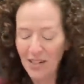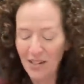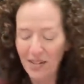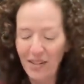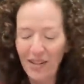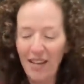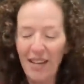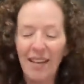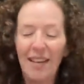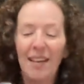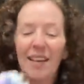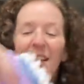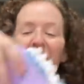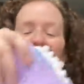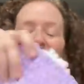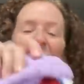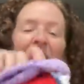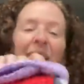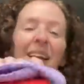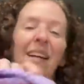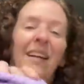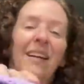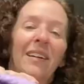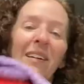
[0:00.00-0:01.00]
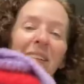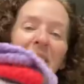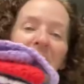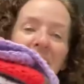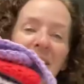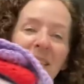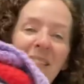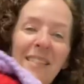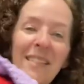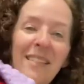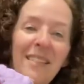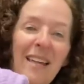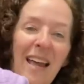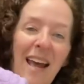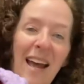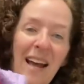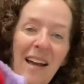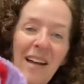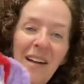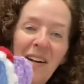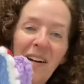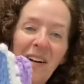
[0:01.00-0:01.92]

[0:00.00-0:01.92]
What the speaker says: Okay, here is the stack